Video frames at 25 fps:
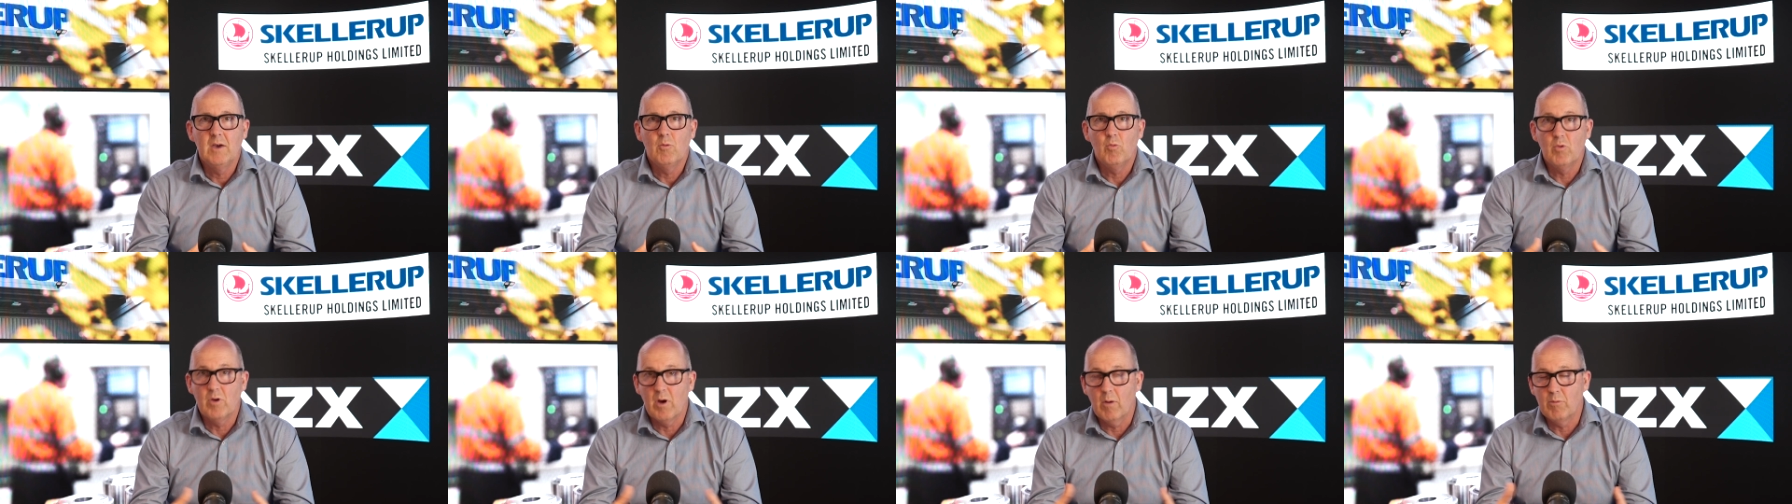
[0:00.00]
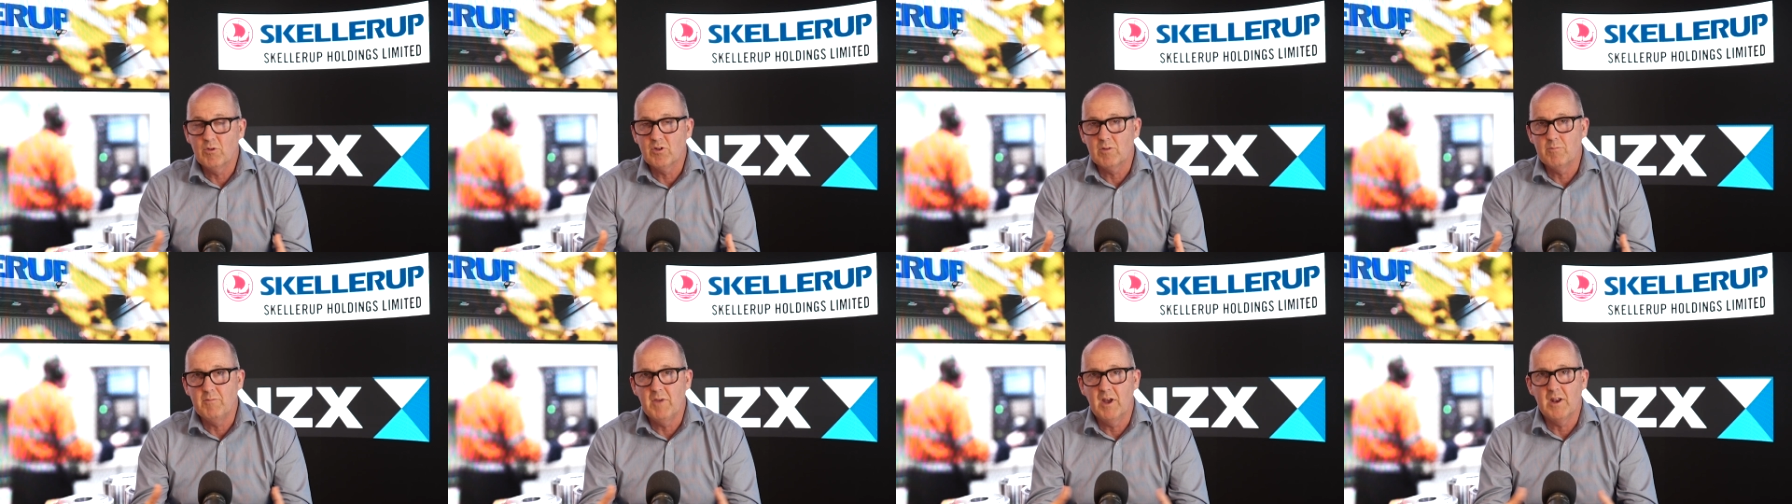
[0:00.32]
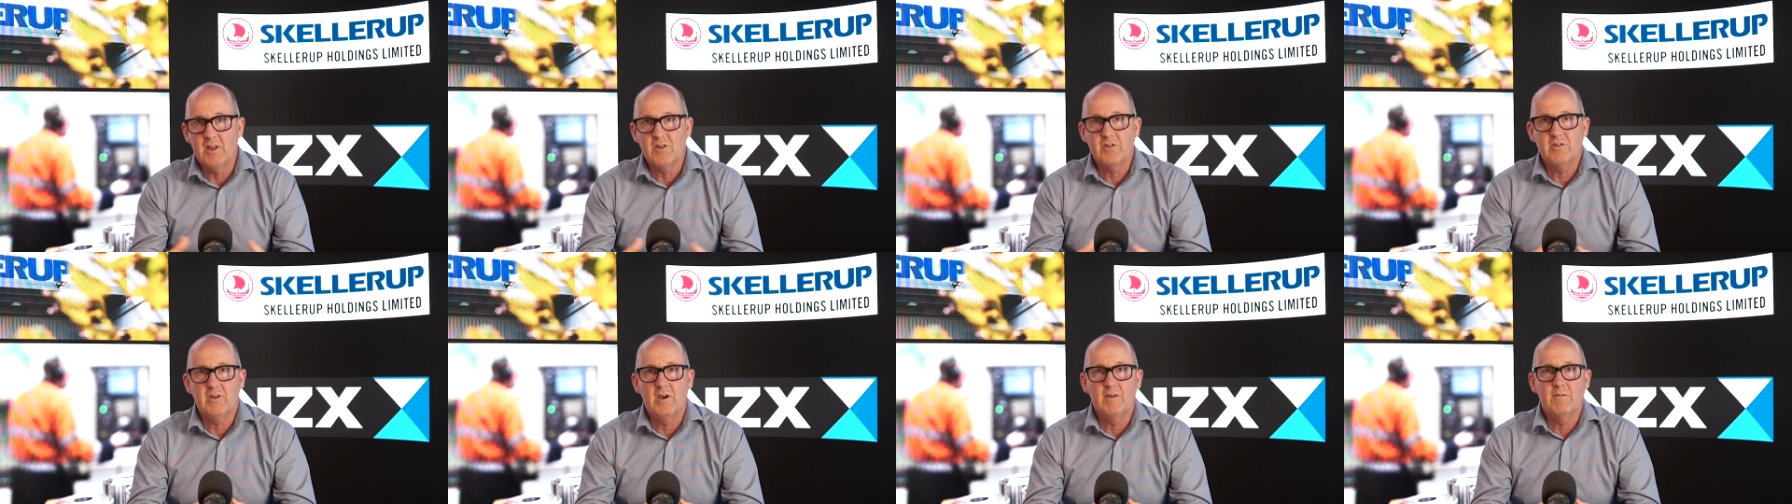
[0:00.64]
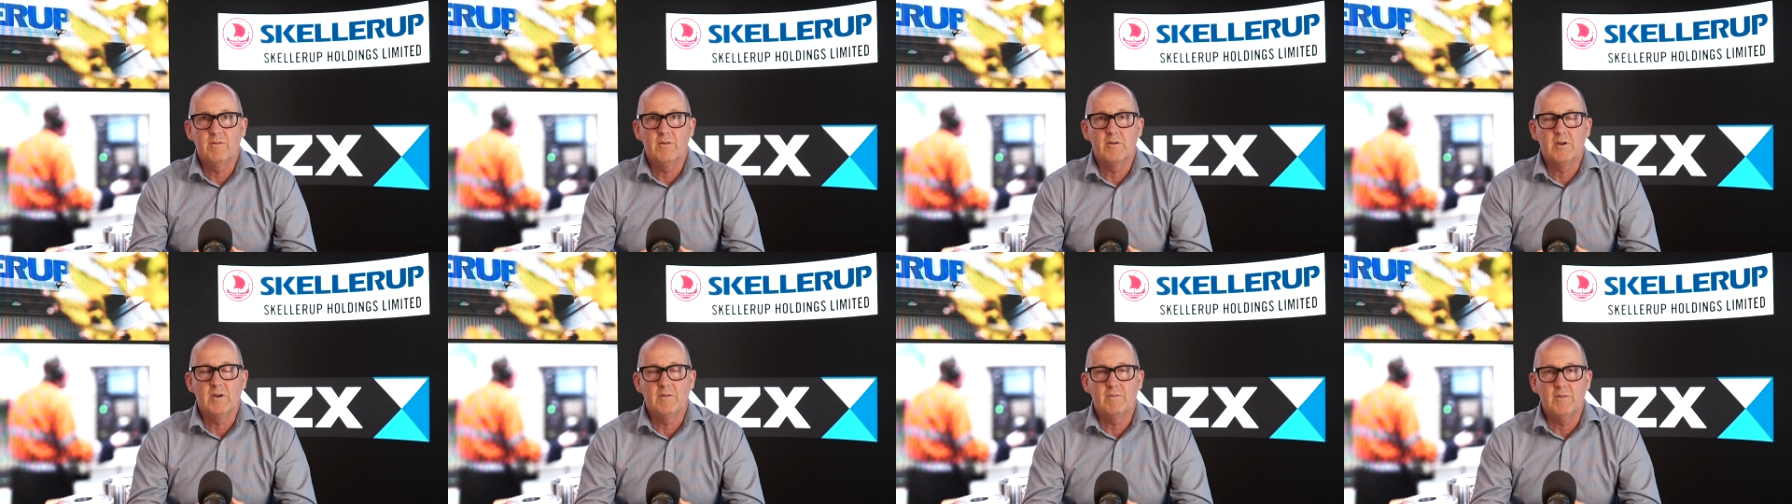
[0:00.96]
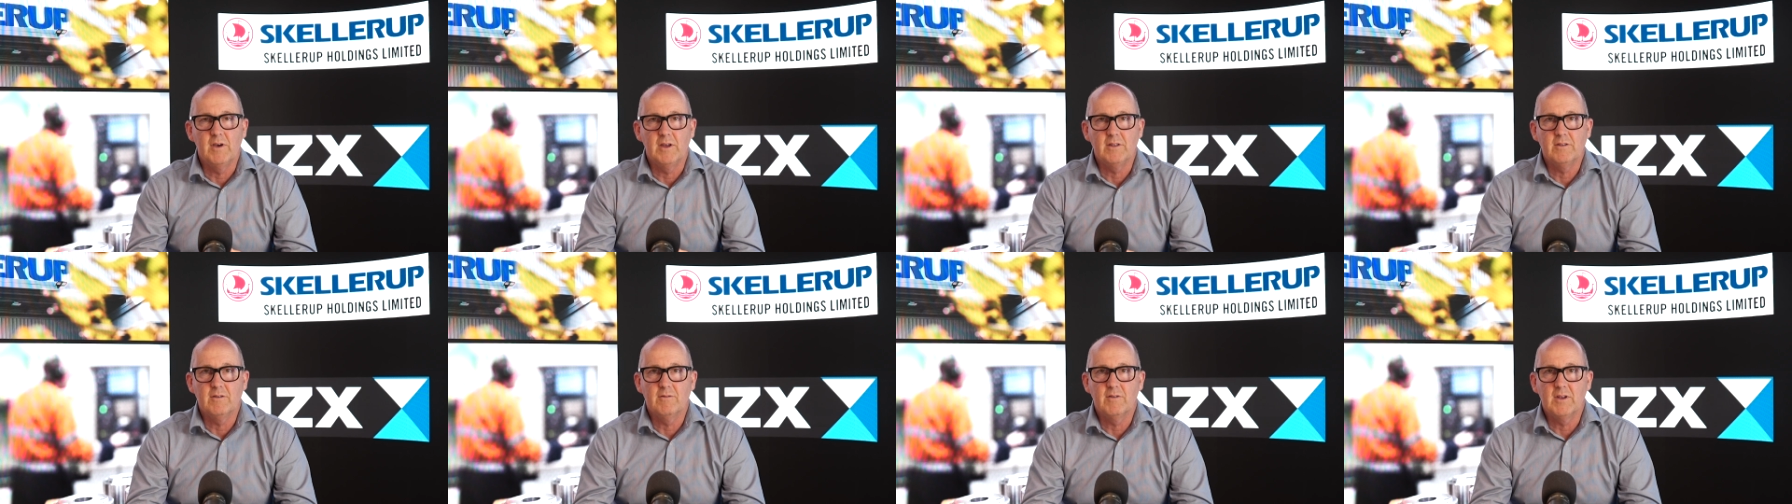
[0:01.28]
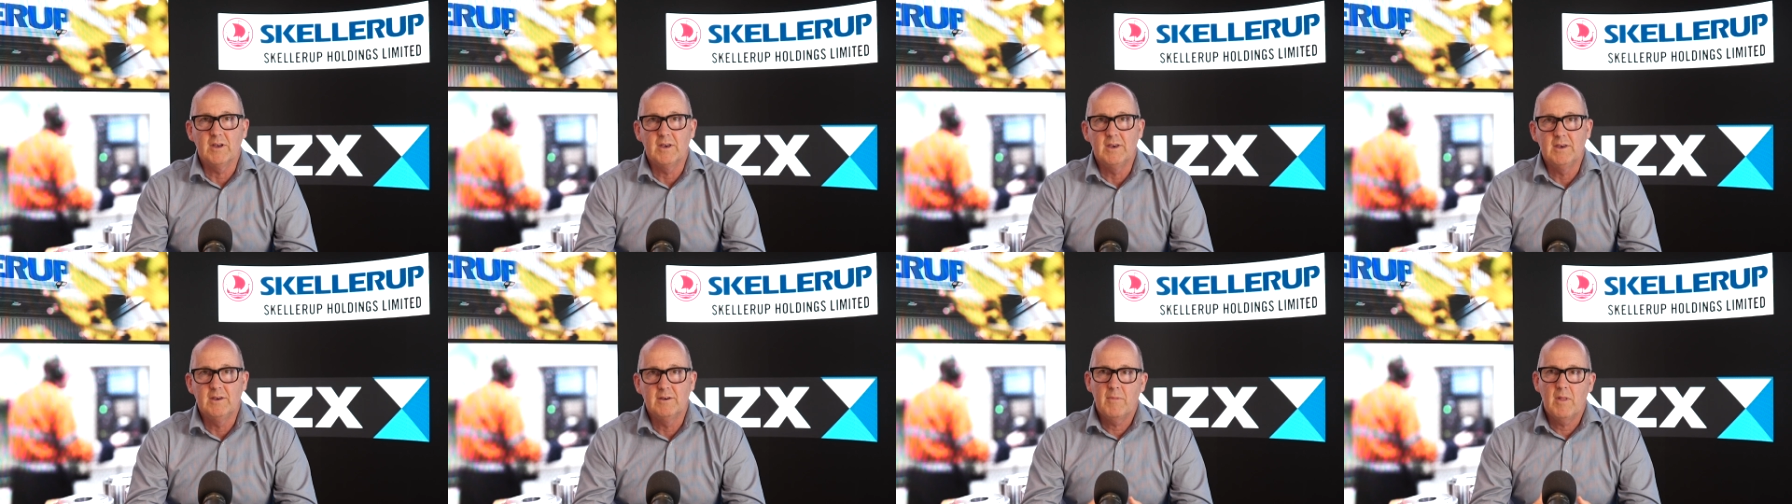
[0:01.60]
we're able to manage that very effectively.